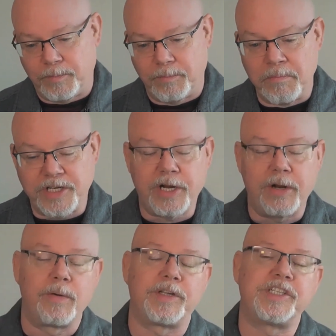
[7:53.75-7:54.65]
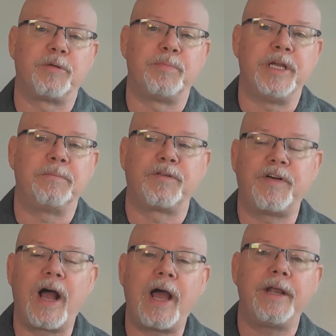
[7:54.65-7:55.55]
materials that are being
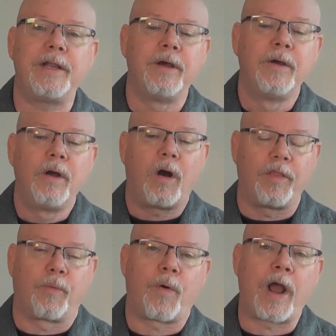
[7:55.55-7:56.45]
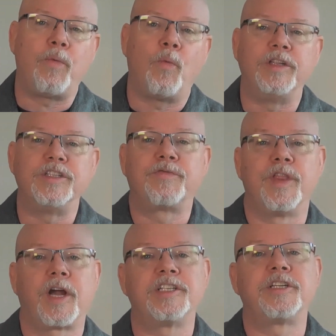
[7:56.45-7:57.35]
provided are the right ones for
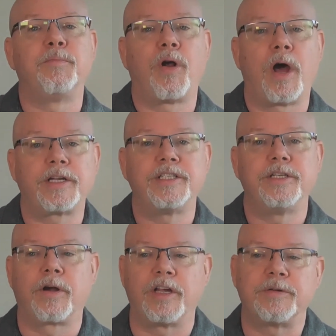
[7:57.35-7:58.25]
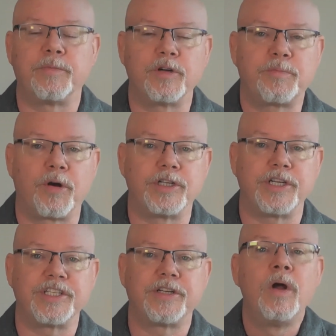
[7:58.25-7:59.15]
the custom products that your customers
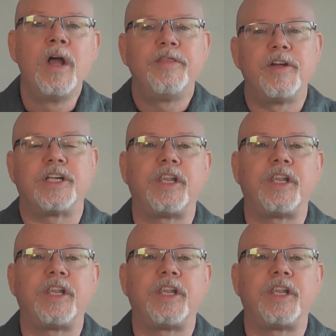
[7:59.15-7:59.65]
purchase. So there's a